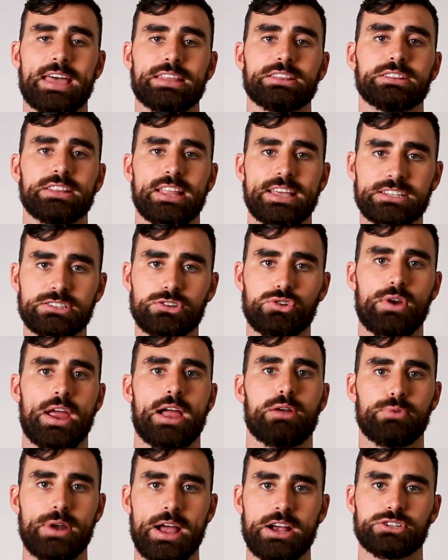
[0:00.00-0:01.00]
and less
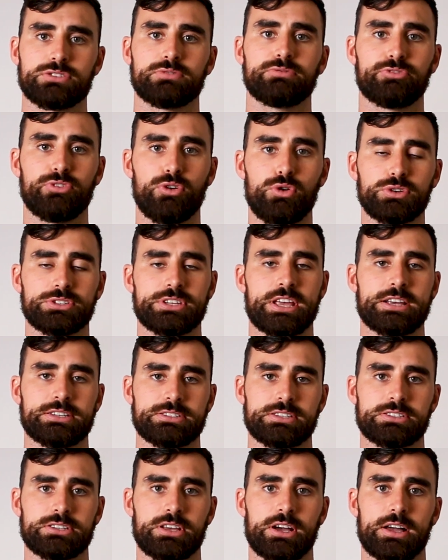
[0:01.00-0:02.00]
ground reaction force
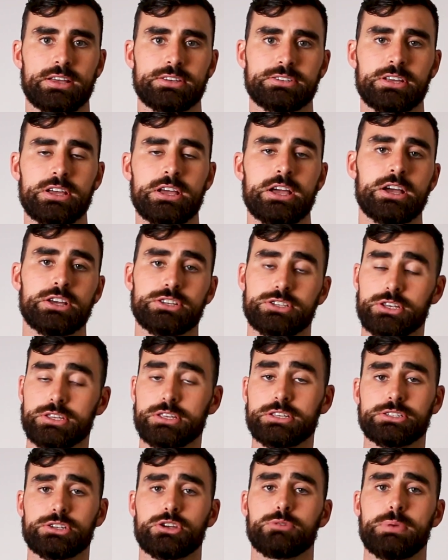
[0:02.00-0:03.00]
exercise. So
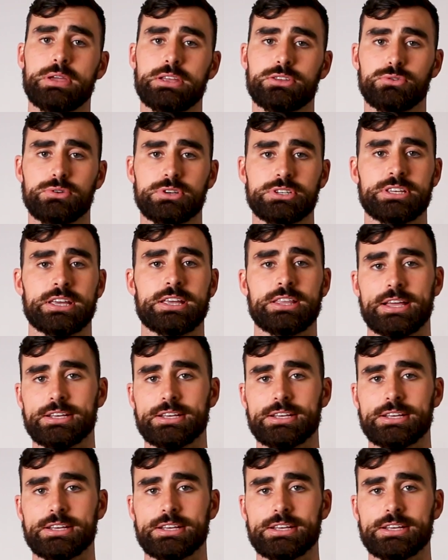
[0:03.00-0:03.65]
this could be doing something